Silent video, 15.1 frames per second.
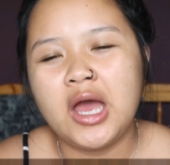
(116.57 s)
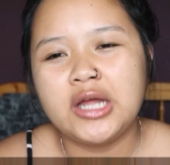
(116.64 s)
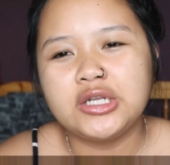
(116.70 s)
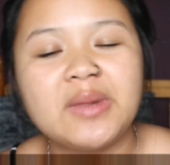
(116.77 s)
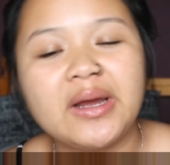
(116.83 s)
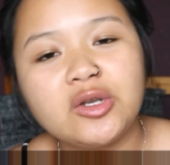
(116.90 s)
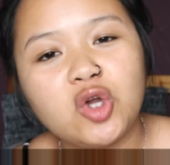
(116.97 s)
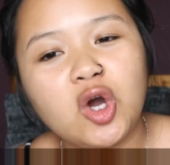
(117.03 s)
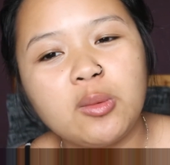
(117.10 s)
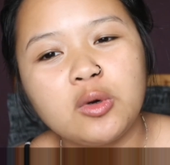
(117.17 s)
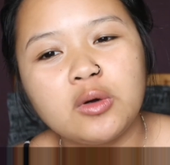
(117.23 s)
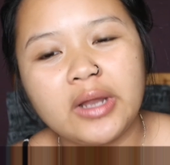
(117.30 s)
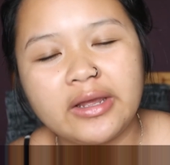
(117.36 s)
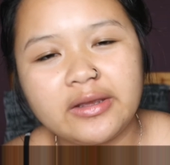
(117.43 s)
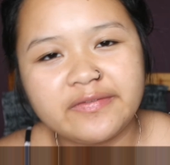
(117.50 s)
do my
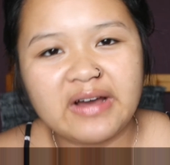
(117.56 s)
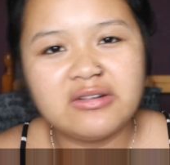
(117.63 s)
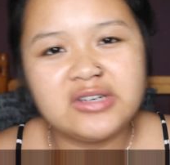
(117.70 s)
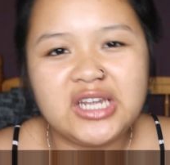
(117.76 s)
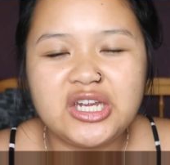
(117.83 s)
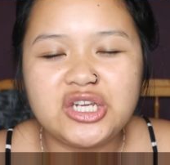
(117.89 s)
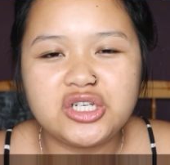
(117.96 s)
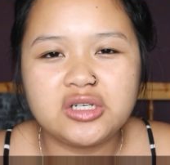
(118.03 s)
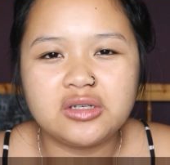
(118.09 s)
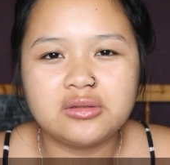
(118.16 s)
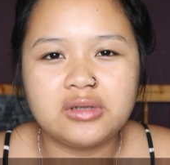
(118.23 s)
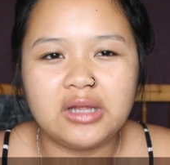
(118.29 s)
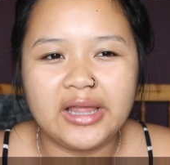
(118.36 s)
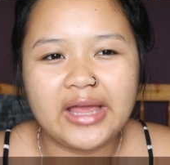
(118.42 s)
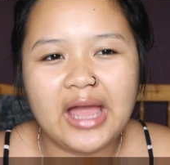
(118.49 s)
normal like
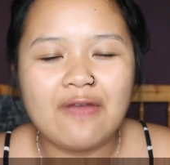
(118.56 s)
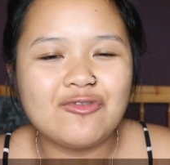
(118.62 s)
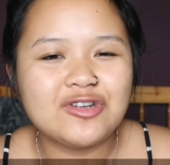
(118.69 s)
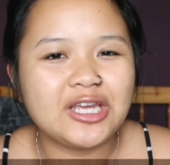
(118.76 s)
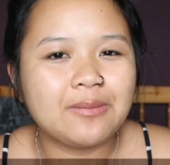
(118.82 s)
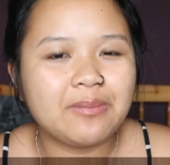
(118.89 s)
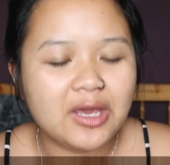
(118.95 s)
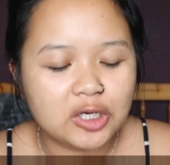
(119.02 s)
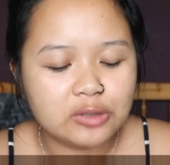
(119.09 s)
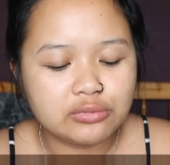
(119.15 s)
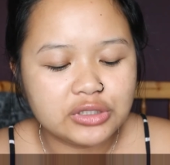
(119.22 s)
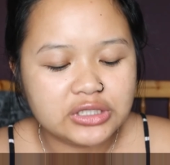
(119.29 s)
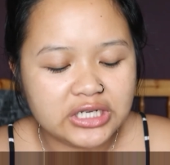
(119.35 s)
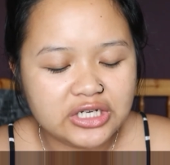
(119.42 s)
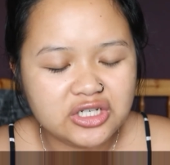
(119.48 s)
foundation, like everyday makeup
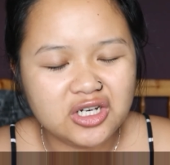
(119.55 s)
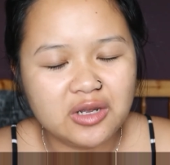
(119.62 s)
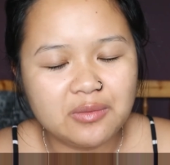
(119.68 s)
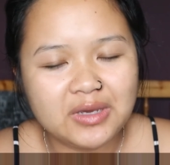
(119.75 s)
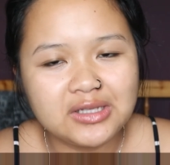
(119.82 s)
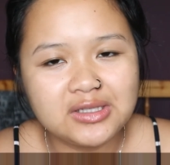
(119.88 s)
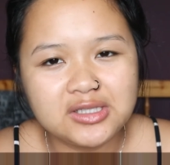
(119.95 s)
routine, do you know what I mean?